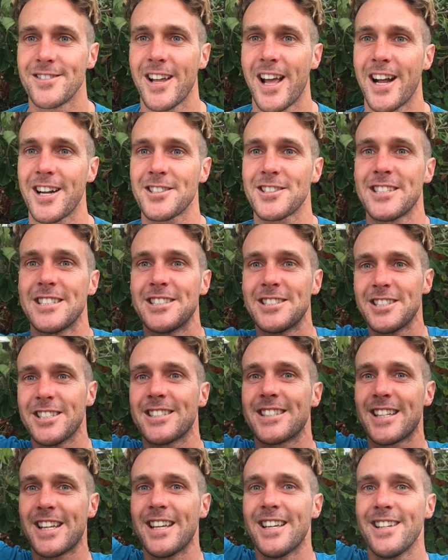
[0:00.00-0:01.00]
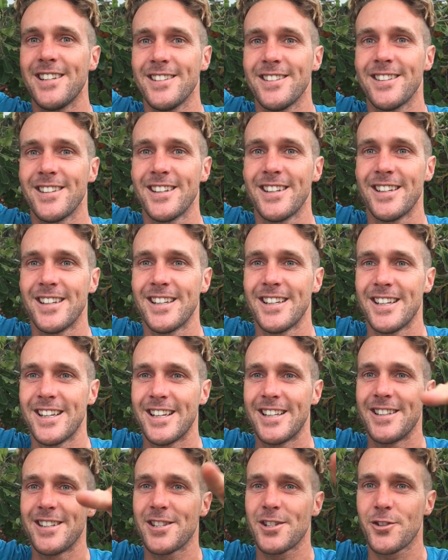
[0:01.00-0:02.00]
actually just here
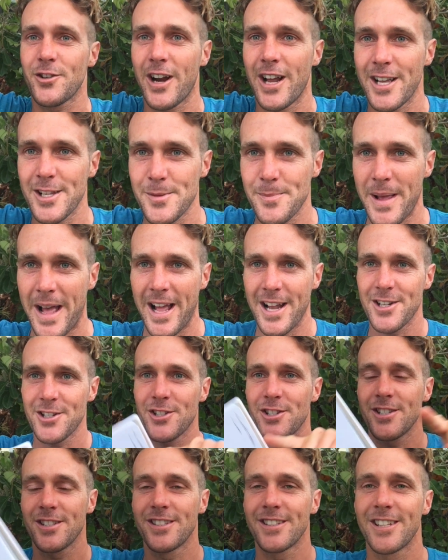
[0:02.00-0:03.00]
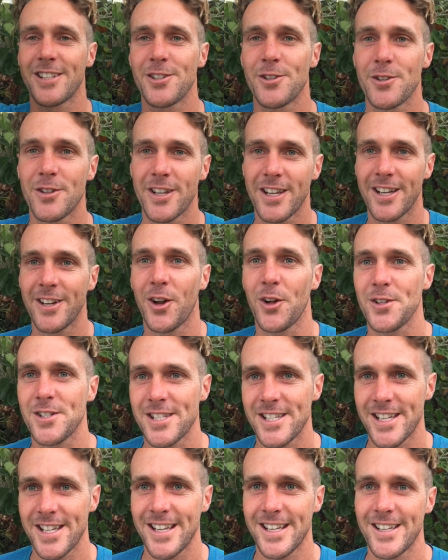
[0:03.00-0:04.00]
in this grass patch that you cannot
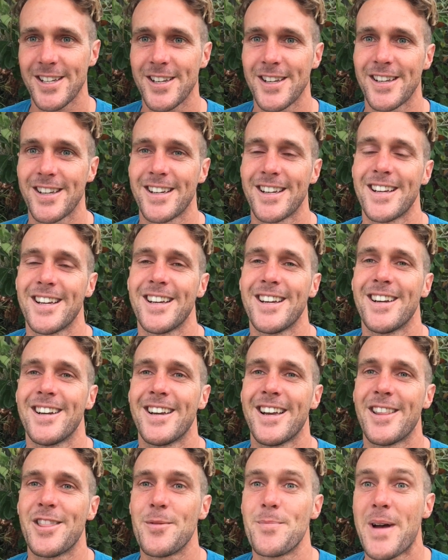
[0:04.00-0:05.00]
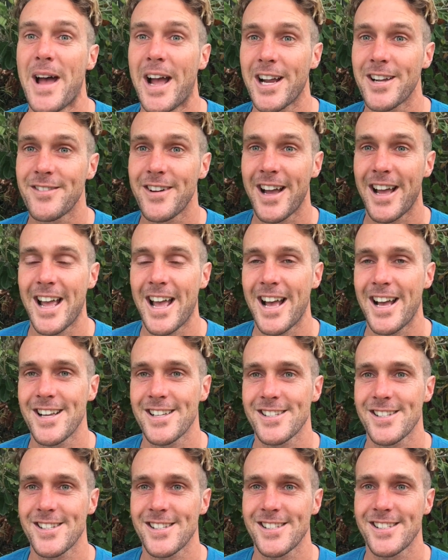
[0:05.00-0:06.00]
see at the back of our
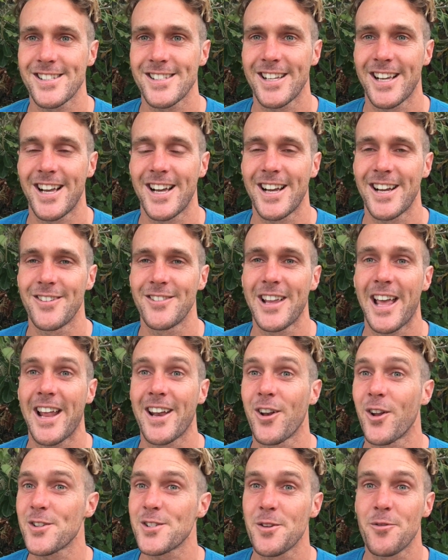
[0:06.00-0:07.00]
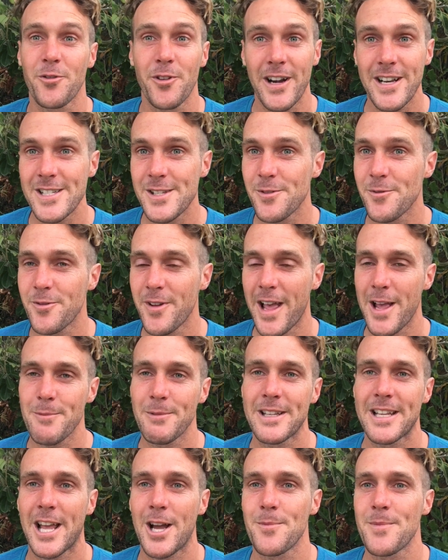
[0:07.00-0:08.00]
house. We had lots of friends and
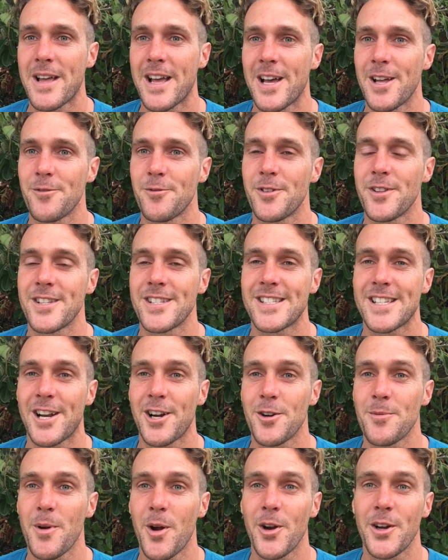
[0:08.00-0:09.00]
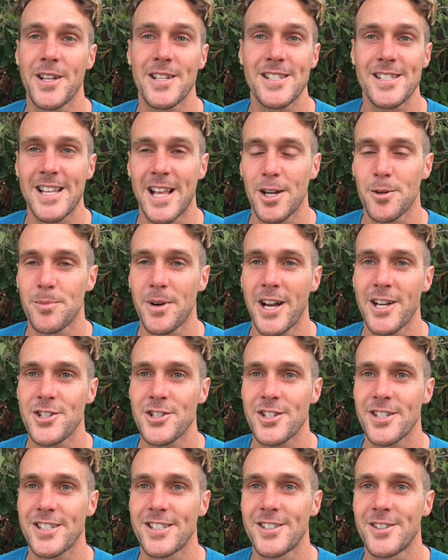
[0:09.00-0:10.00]
family come out for the ceremony and
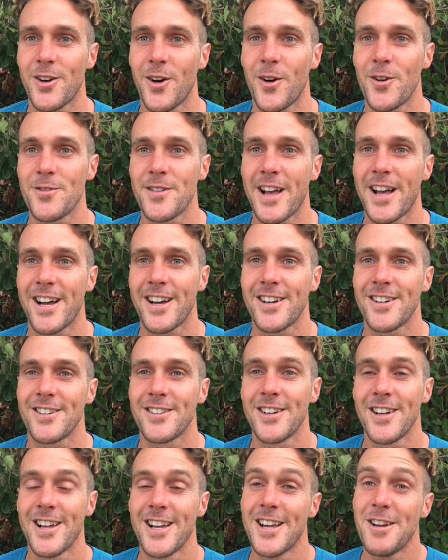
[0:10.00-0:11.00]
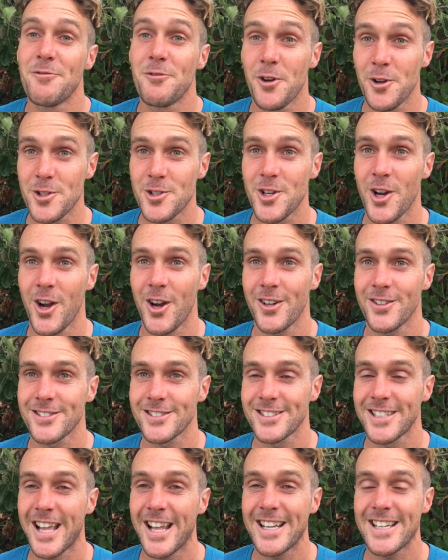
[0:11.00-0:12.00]
celebration of our first child
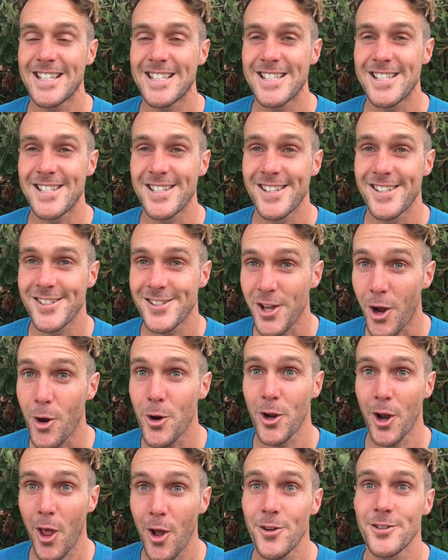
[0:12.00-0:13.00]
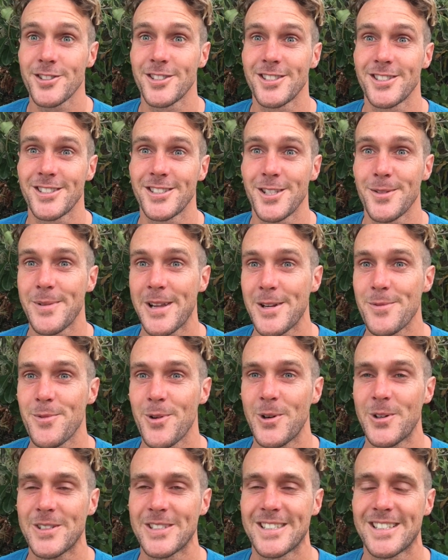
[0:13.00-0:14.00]
that is so close to being
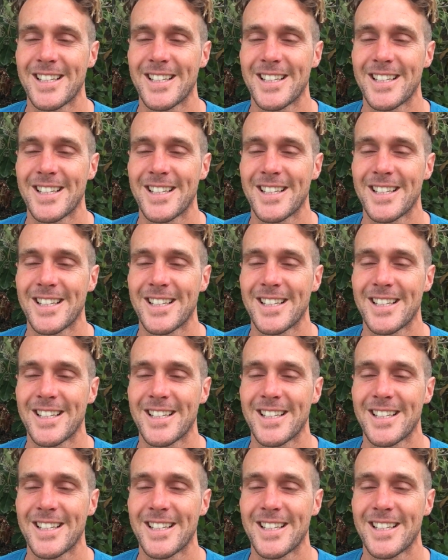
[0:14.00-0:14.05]
born.